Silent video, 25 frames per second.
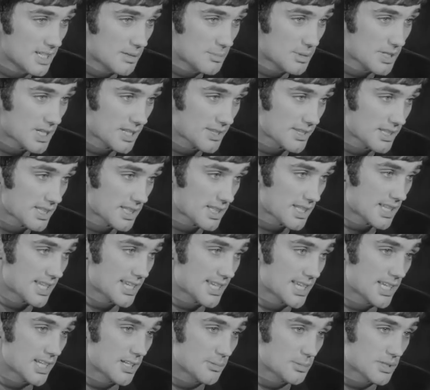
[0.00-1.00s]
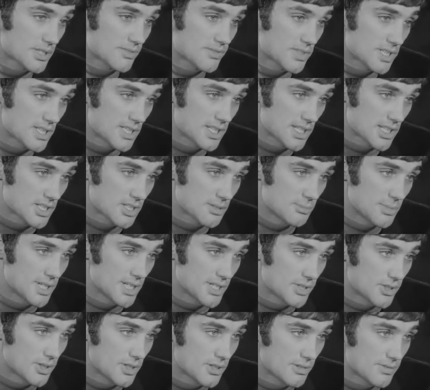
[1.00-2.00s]
But I think it helps if it takes your
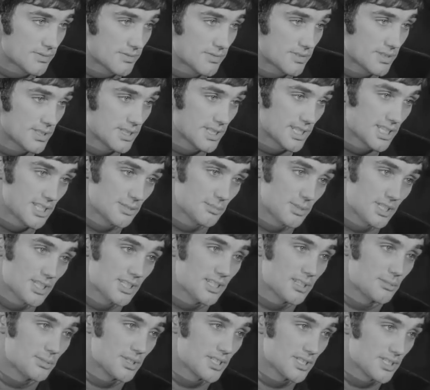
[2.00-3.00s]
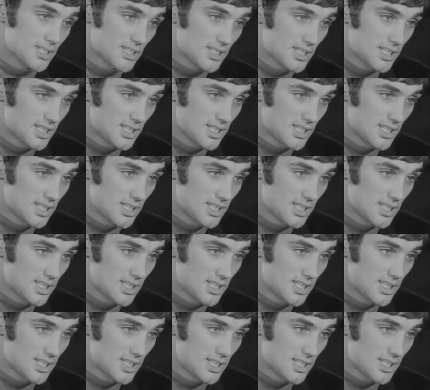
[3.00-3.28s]
mind off the game a little bit,